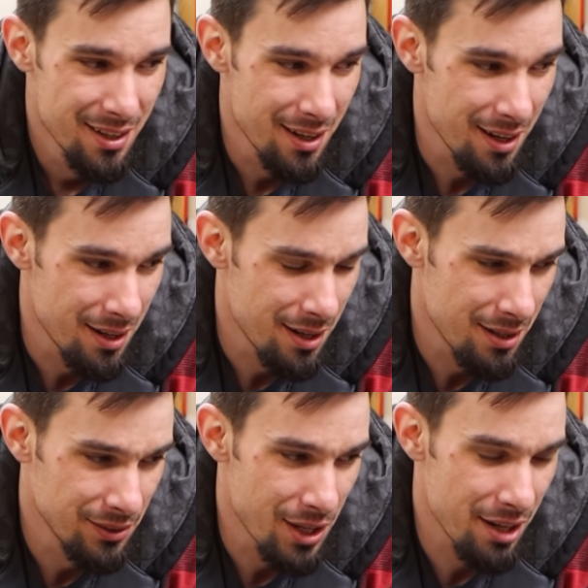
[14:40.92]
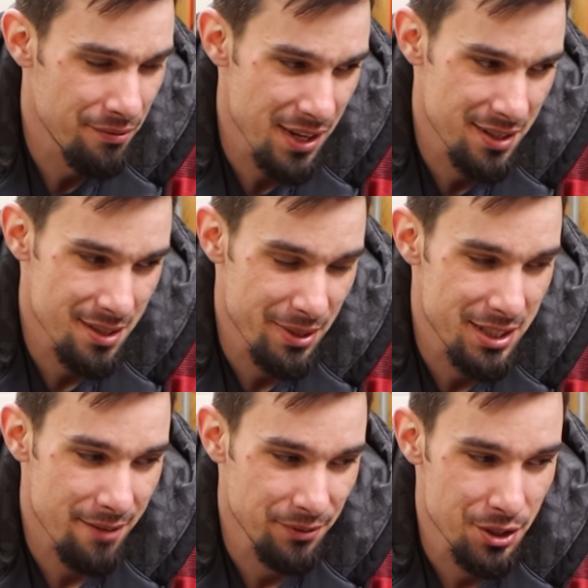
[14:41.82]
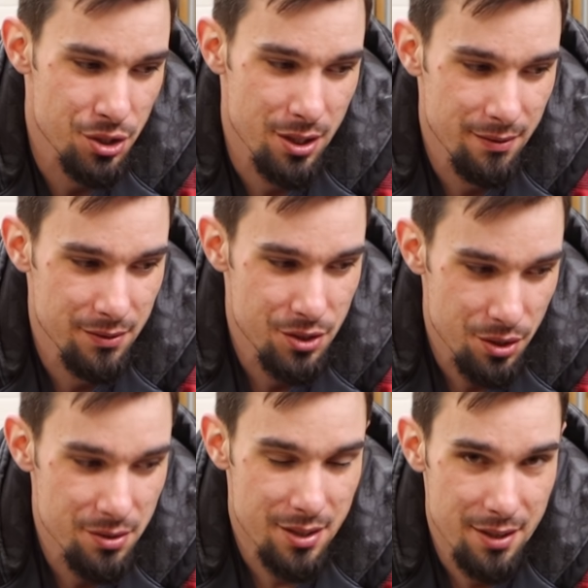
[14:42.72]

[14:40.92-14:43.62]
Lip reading: A lot of things that we definitely shouldn't